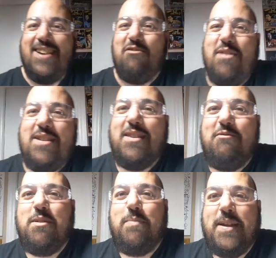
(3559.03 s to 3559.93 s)
Rinse and
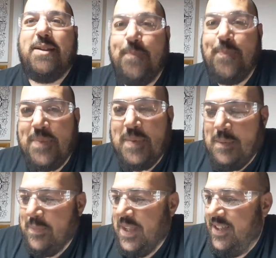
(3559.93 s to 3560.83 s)
repeat.
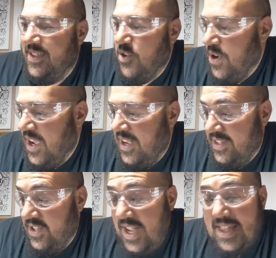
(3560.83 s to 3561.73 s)
So
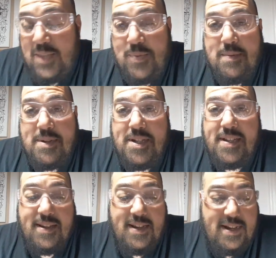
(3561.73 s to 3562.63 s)
yeah, that's pretty much it.
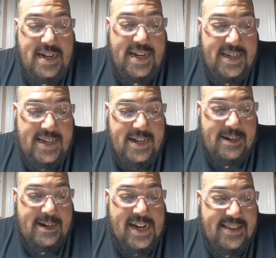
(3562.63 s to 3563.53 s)
And
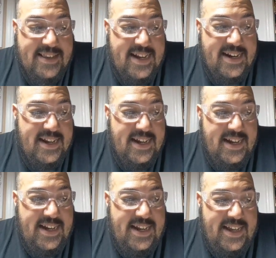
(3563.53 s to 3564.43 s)
like I said,
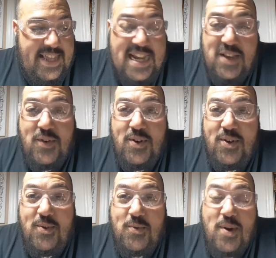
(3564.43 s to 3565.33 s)
thanks
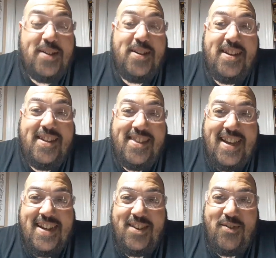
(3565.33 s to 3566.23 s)
for watching.
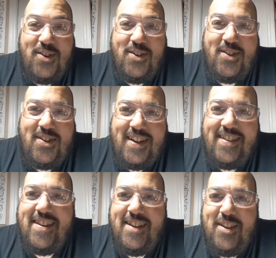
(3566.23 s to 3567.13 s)
Thanks for
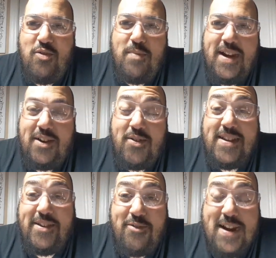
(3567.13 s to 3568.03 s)
listening to my
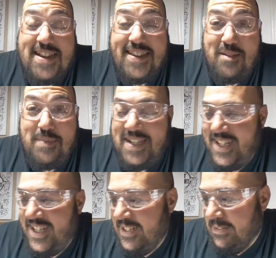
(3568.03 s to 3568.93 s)
crazy rant in the
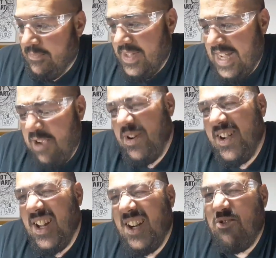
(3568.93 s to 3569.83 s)
beginning. I wouldn't
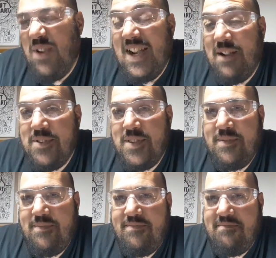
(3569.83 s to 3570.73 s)
call it a rant. I was
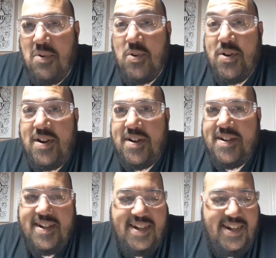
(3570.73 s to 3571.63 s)
more
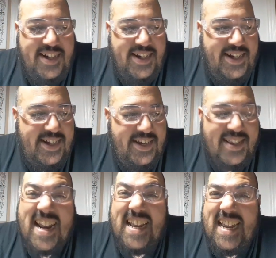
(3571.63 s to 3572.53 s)
just
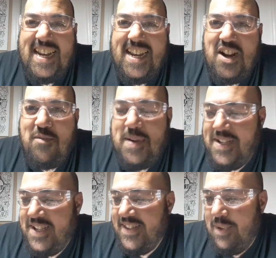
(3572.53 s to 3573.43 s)
kind of getting it off my
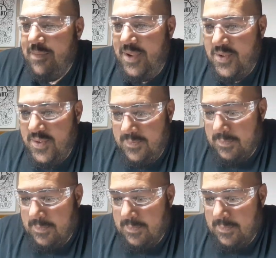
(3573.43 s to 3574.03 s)
chest type deal.